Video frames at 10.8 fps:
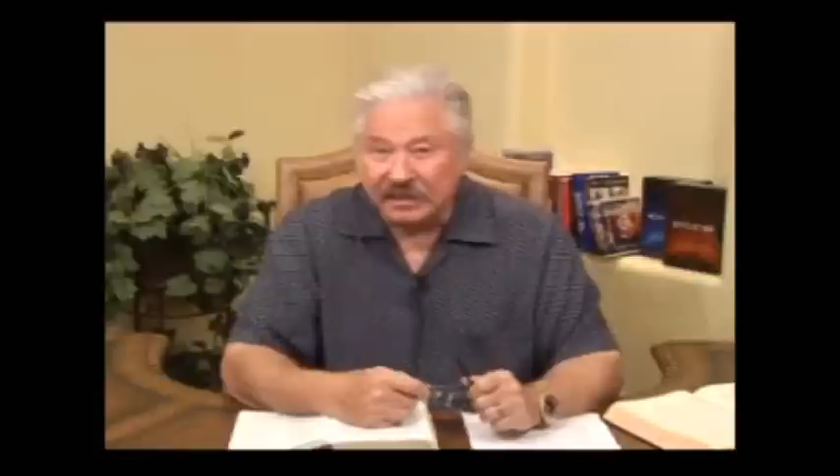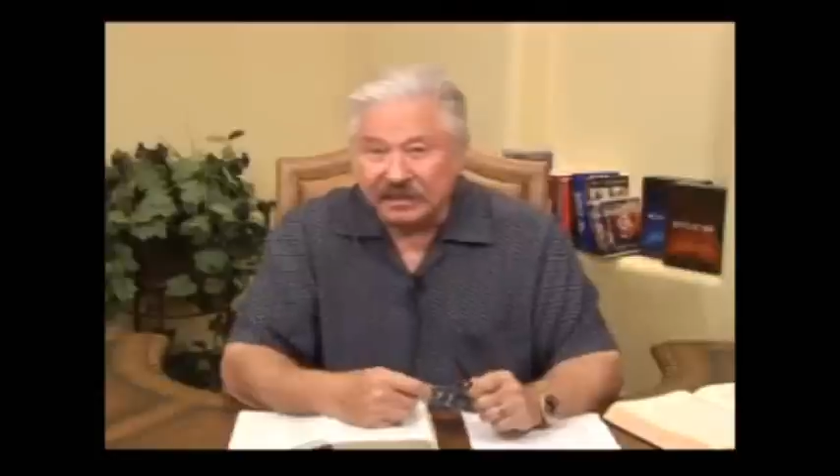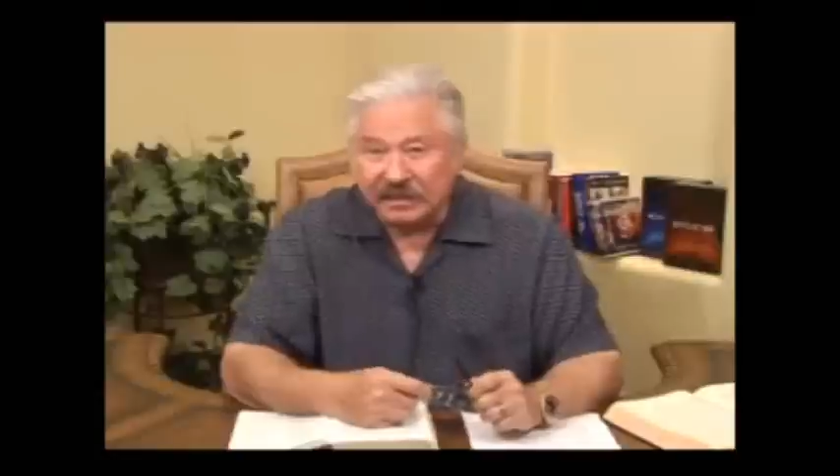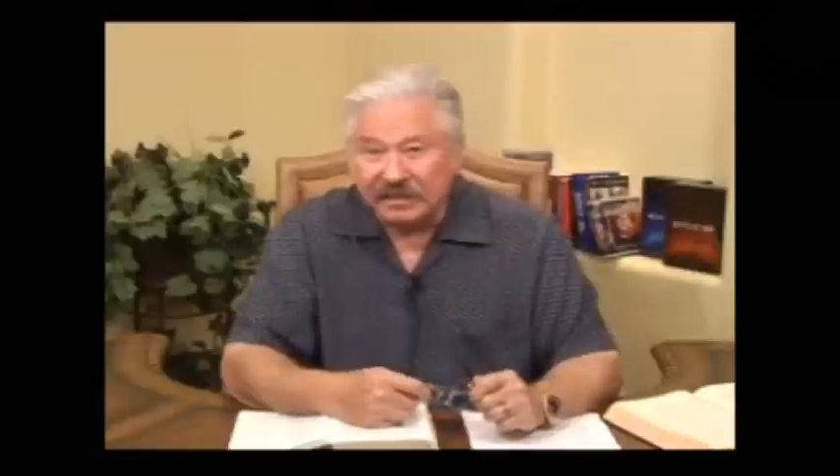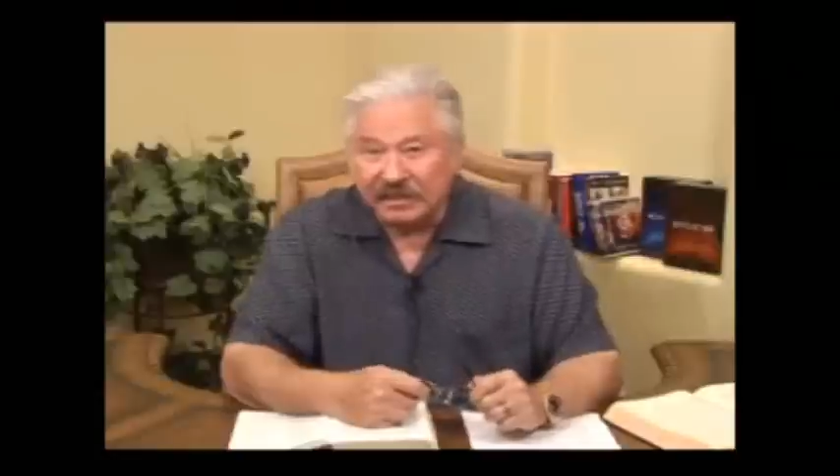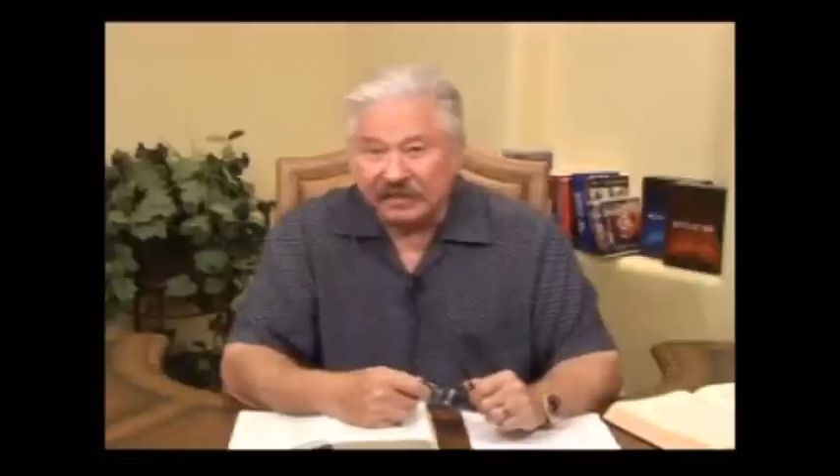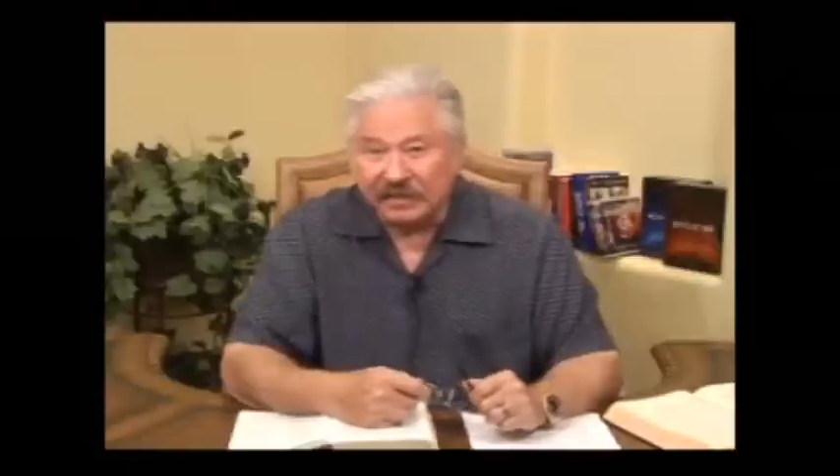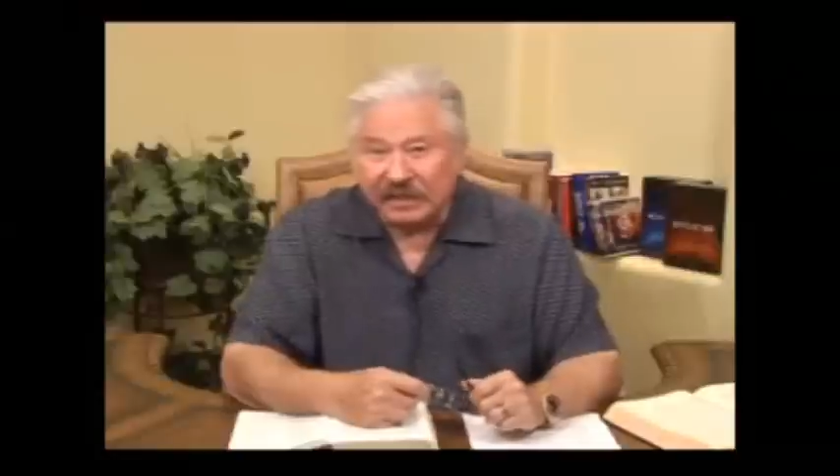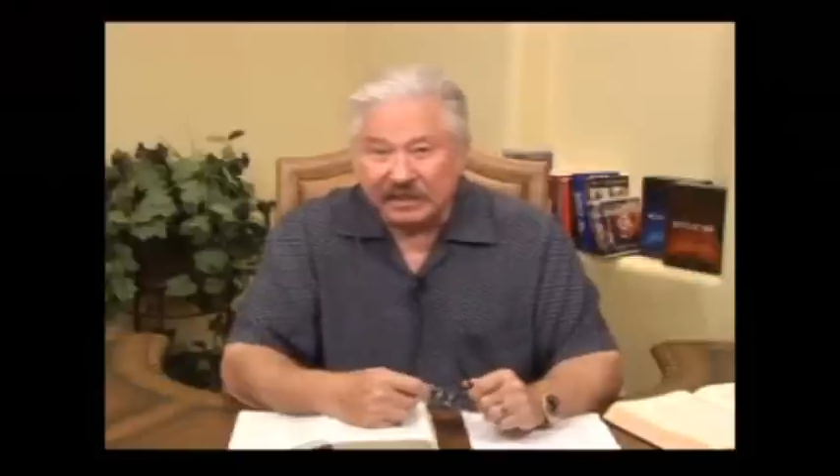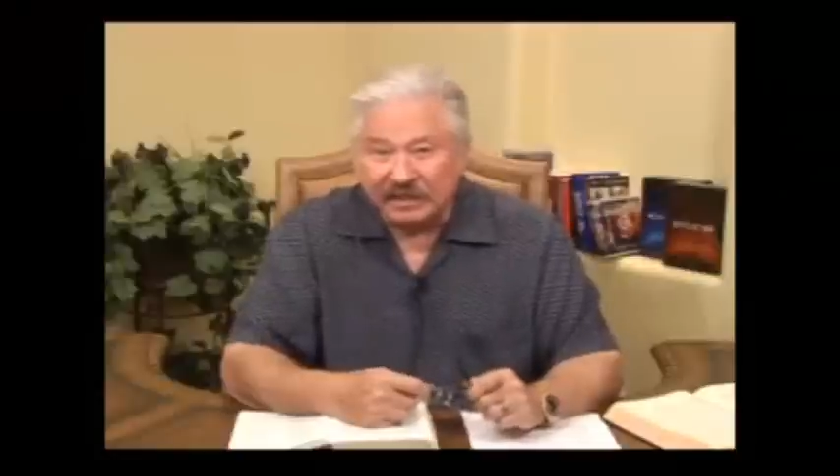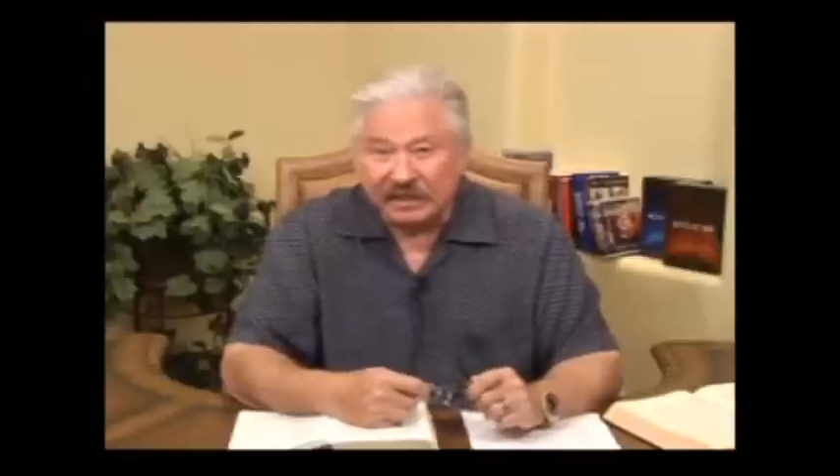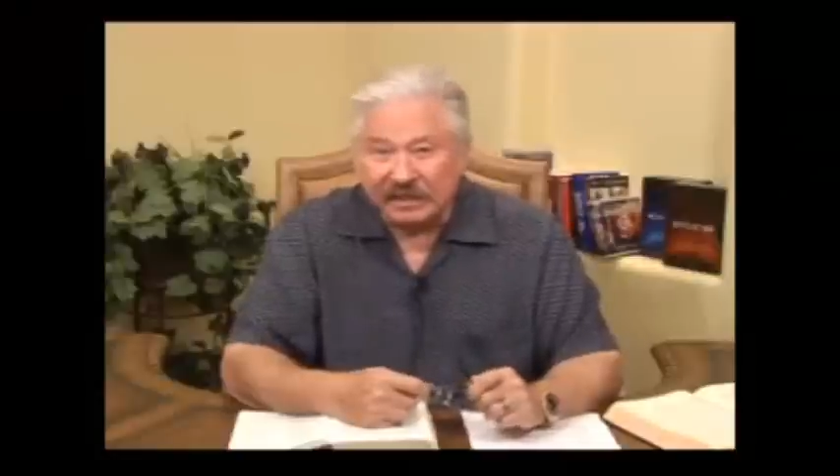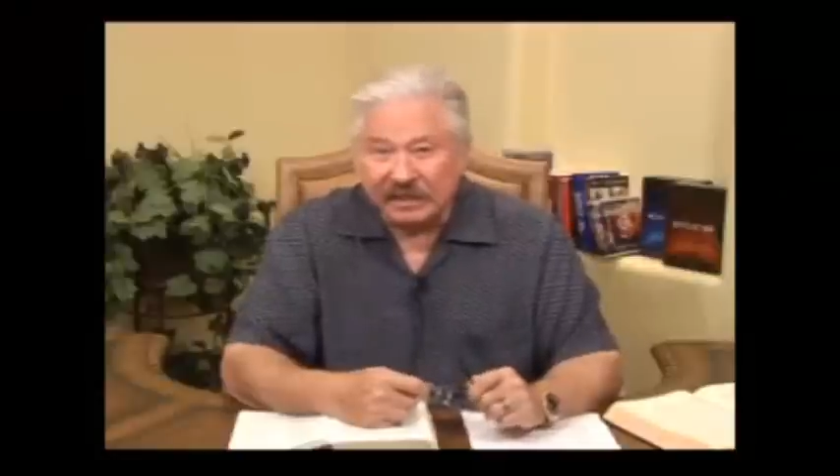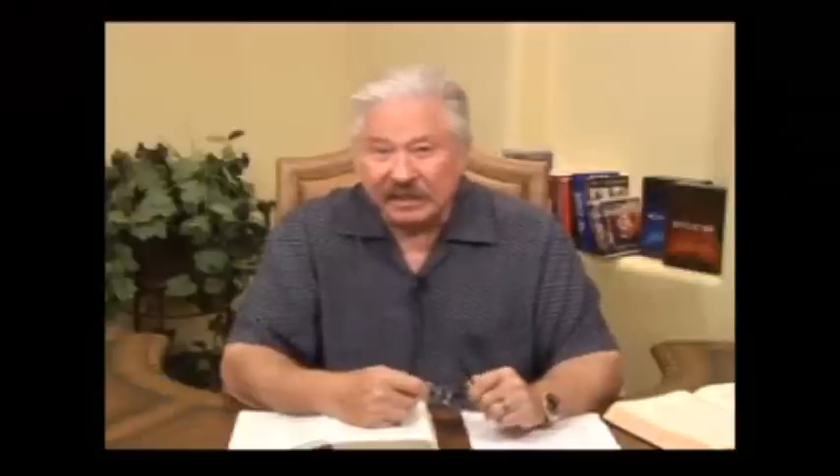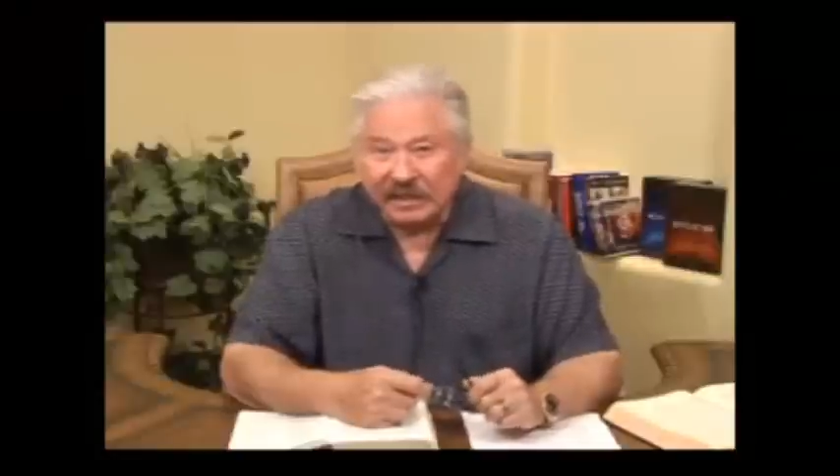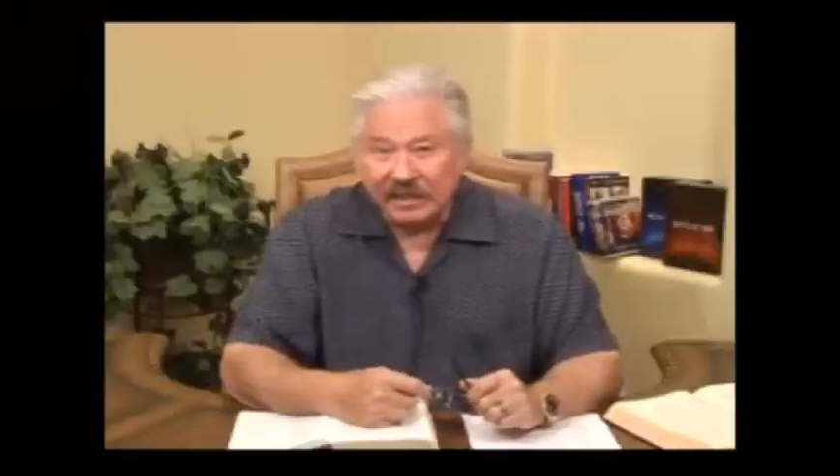60s, 70s, and,